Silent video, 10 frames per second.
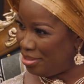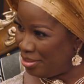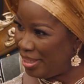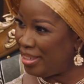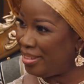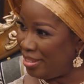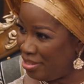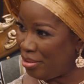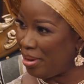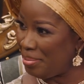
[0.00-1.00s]
you, reading
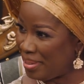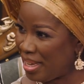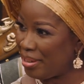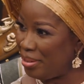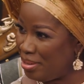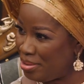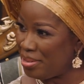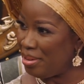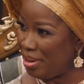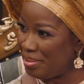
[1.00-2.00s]
your website, going through
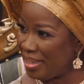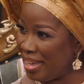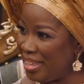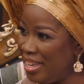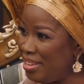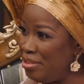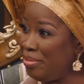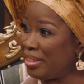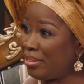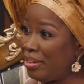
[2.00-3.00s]
your website, you've
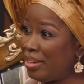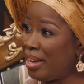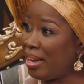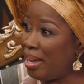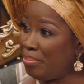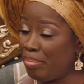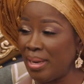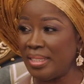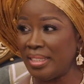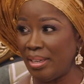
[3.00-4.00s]

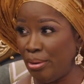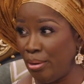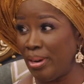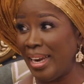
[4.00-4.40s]
accomplished a whole